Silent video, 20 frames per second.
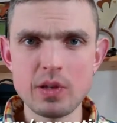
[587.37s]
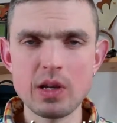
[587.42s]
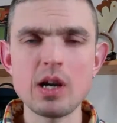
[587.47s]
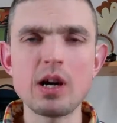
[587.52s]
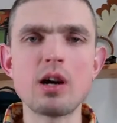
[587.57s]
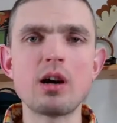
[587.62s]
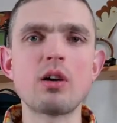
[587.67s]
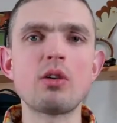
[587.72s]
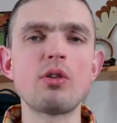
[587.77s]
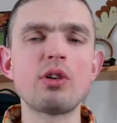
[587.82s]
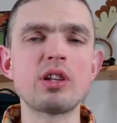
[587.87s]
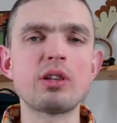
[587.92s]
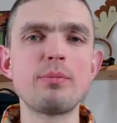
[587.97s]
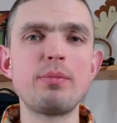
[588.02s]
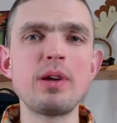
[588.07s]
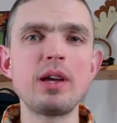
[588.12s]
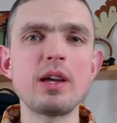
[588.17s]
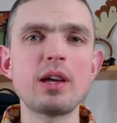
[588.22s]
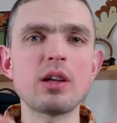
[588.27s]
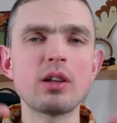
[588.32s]
are going to
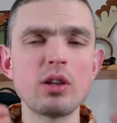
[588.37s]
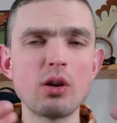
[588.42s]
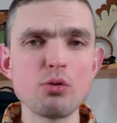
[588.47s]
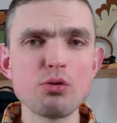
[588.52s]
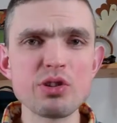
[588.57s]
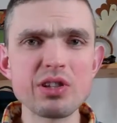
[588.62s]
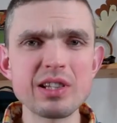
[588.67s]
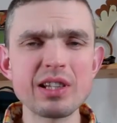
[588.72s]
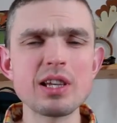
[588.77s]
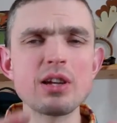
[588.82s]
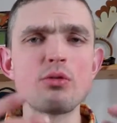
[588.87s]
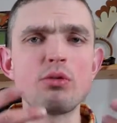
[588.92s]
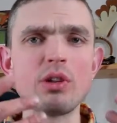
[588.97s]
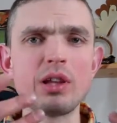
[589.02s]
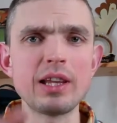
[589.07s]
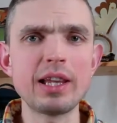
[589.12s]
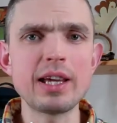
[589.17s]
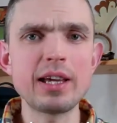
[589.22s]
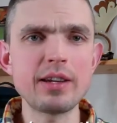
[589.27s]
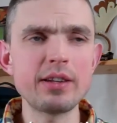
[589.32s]
be closely
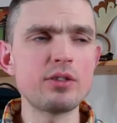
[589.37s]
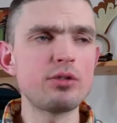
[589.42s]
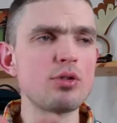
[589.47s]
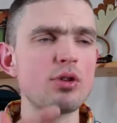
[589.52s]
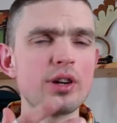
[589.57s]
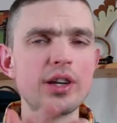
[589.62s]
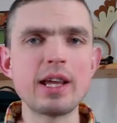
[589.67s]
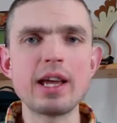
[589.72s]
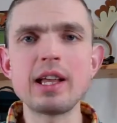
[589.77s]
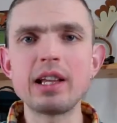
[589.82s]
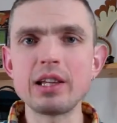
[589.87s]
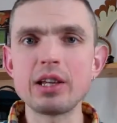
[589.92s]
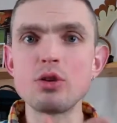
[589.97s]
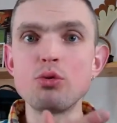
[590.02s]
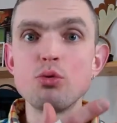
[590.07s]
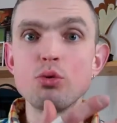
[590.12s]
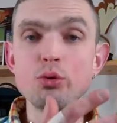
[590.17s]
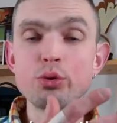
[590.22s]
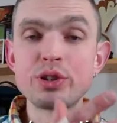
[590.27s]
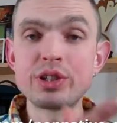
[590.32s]
related to your daily
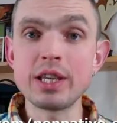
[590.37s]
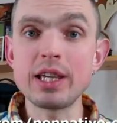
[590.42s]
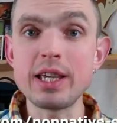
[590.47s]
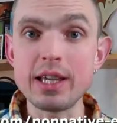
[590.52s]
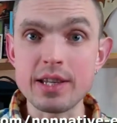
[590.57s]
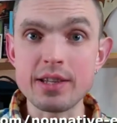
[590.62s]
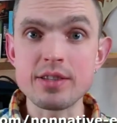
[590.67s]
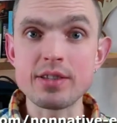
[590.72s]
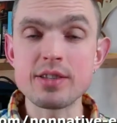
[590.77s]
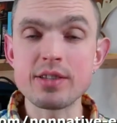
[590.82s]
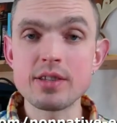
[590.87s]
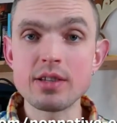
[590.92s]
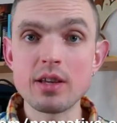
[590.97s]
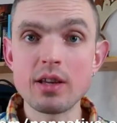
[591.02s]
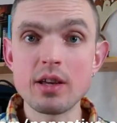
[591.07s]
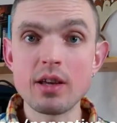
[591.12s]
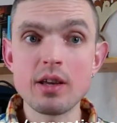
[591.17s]
routines.